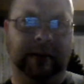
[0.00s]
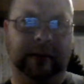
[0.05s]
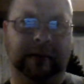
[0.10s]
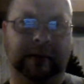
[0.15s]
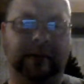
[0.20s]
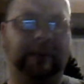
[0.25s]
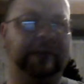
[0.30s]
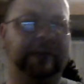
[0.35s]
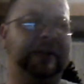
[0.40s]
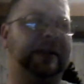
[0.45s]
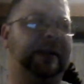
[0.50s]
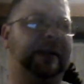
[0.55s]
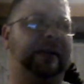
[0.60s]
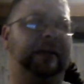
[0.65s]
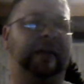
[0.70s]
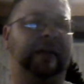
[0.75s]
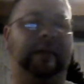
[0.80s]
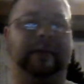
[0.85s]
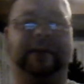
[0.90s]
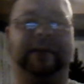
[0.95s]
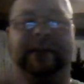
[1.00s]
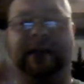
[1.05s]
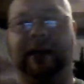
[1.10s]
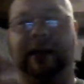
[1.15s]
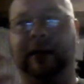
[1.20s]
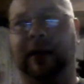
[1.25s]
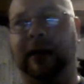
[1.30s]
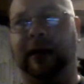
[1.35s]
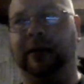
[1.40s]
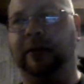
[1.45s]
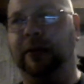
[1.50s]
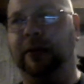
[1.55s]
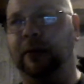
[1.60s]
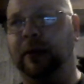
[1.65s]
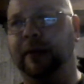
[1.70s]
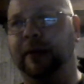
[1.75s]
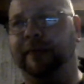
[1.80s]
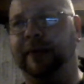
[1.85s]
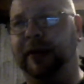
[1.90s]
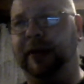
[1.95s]
Don't sit there and say I know
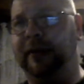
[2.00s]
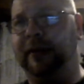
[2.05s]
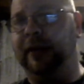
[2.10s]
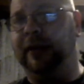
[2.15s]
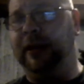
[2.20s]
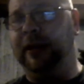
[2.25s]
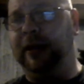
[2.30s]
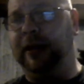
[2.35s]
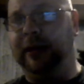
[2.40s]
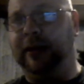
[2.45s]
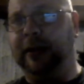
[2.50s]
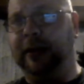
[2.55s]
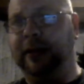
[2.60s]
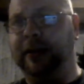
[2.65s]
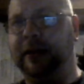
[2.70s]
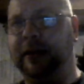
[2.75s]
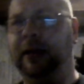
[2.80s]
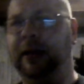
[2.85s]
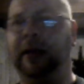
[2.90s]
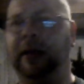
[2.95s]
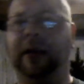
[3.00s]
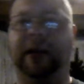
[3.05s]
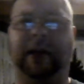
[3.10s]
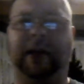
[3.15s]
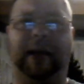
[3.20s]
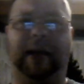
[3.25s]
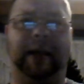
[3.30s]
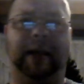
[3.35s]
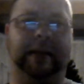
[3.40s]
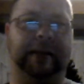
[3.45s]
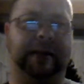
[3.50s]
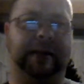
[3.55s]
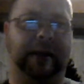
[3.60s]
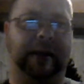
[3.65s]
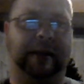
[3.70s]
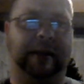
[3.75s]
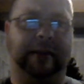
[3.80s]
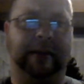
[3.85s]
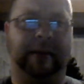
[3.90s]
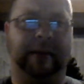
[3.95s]
everything and
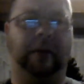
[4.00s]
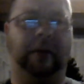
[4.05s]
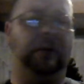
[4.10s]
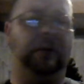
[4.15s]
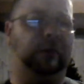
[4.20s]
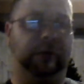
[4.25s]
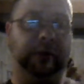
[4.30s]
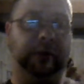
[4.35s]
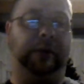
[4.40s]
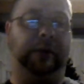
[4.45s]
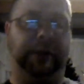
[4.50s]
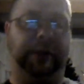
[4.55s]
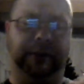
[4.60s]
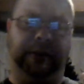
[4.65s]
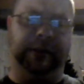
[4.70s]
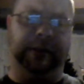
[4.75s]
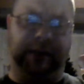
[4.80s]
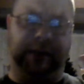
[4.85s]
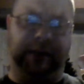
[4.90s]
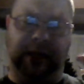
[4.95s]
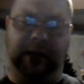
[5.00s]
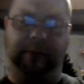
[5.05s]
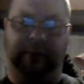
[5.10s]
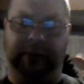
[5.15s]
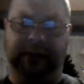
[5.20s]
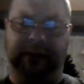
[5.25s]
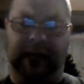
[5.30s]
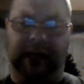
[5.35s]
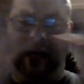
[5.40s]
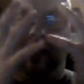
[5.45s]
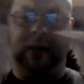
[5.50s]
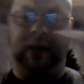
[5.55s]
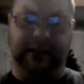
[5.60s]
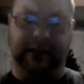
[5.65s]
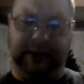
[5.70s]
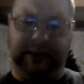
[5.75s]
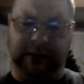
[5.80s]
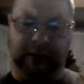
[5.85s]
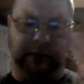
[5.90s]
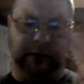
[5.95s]
this animal died.
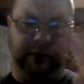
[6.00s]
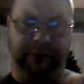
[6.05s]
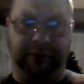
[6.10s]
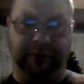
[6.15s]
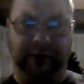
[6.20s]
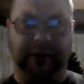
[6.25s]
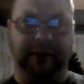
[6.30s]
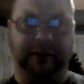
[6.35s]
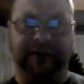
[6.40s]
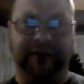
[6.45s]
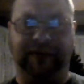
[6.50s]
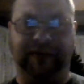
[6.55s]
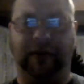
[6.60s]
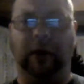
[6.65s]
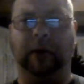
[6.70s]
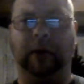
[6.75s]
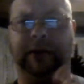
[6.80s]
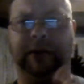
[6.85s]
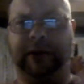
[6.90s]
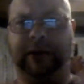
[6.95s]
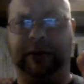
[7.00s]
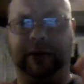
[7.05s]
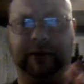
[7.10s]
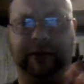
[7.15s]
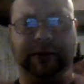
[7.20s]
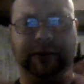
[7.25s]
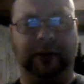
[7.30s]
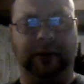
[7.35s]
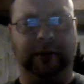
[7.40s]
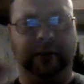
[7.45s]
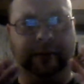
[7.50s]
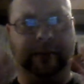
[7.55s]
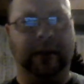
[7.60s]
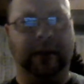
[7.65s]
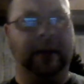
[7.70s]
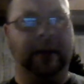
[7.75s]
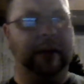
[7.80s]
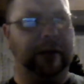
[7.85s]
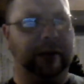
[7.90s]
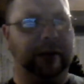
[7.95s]
It's all the breeder's fault. It's all
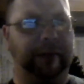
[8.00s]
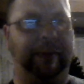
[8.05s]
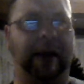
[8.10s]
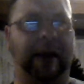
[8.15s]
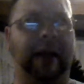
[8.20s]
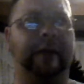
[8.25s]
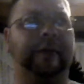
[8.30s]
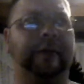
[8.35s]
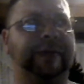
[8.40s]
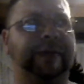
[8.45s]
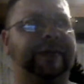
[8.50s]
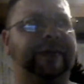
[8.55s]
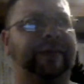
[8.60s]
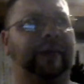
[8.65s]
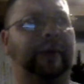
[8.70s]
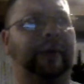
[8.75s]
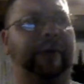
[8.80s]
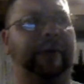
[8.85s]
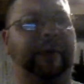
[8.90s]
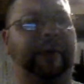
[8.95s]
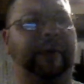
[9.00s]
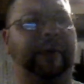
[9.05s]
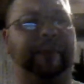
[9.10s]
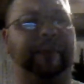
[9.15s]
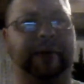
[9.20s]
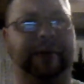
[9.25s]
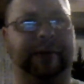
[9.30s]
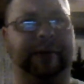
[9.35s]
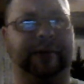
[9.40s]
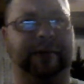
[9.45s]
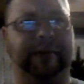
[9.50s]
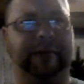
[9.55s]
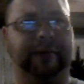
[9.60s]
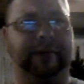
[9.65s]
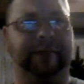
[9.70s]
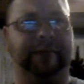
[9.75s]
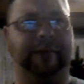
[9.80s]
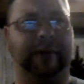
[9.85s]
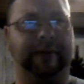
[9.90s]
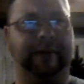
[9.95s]
the buyer's or the
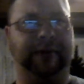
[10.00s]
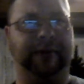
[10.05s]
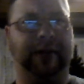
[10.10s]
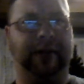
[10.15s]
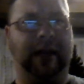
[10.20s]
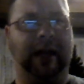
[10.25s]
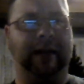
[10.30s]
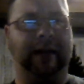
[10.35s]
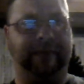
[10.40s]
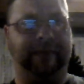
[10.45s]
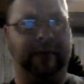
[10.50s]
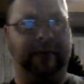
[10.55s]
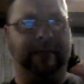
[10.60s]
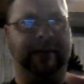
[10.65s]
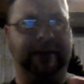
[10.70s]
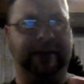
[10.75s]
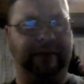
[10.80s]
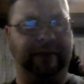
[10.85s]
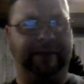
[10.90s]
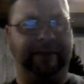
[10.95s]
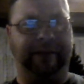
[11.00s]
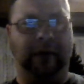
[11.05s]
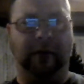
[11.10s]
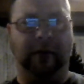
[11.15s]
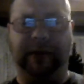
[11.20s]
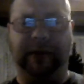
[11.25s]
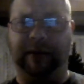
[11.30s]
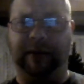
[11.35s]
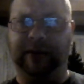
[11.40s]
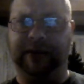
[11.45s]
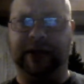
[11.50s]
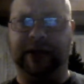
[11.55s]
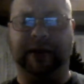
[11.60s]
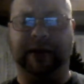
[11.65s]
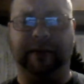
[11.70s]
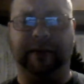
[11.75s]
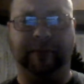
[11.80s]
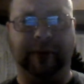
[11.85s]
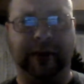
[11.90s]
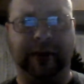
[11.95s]
purchaser wherever you got it from. It's their fault. Maybe it's not
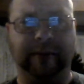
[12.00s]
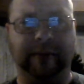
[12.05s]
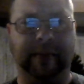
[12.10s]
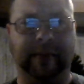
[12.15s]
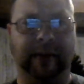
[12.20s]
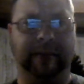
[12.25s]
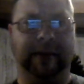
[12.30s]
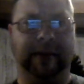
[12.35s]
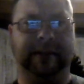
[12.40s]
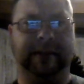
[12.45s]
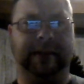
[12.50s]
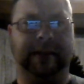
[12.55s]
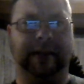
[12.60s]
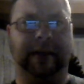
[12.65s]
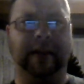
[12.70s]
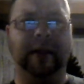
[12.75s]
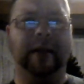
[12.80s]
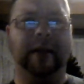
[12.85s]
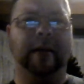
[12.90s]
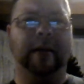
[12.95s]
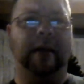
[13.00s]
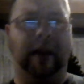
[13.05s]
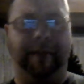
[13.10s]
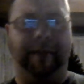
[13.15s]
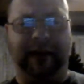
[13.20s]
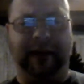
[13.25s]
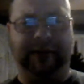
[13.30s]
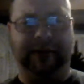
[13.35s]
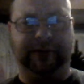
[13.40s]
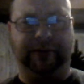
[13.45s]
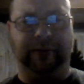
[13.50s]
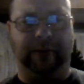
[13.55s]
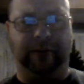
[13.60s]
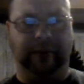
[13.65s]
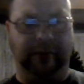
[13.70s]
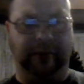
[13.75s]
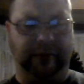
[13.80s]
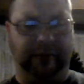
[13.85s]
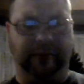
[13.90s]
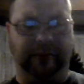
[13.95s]
the breeder. Maybe it's a pet
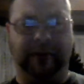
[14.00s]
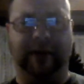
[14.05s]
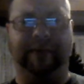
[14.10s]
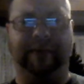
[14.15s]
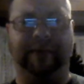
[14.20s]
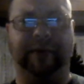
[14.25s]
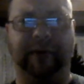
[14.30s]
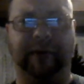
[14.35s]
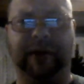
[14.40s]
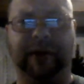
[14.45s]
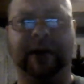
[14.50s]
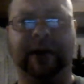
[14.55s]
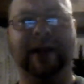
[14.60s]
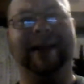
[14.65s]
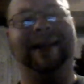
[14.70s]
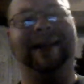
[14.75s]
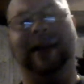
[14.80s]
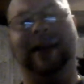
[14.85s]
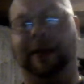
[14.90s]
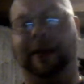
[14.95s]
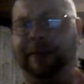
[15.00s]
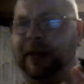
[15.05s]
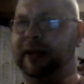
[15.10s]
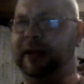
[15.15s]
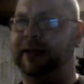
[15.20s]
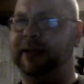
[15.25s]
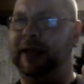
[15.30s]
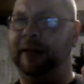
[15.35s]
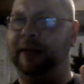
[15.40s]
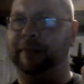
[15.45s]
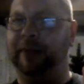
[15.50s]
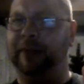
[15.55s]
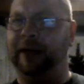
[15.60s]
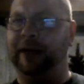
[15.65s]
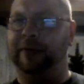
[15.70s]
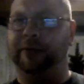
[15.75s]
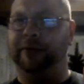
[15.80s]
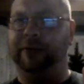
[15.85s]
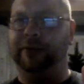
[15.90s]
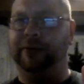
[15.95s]
store or wherever. And I'm not saying they
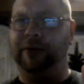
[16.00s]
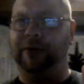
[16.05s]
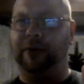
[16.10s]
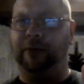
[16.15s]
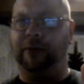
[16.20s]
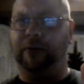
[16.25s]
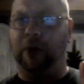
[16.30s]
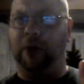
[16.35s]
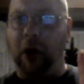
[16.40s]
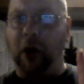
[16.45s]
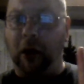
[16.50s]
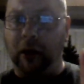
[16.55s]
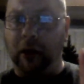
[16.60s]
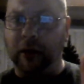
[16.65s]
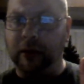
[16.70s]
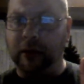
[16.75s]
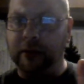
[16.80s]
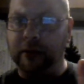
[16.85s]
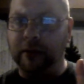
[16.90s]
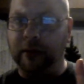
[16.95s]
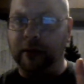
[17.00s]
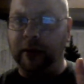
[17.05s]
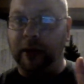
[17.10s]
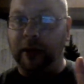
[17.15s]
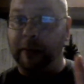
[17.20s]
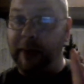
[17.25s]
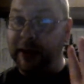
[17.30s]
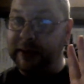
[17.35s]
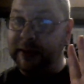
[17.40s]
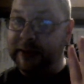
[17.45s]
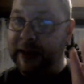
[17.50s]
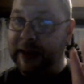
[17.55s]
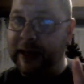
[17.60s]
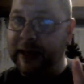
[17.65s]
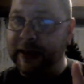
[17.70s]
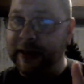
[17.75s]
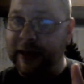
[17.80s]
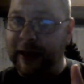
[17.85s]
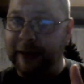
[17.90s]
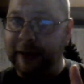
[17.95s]
don't do no wrong. I'm not
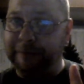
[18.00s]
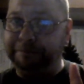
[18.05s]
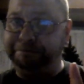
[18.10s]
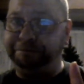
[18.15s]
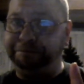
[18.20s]
saying that.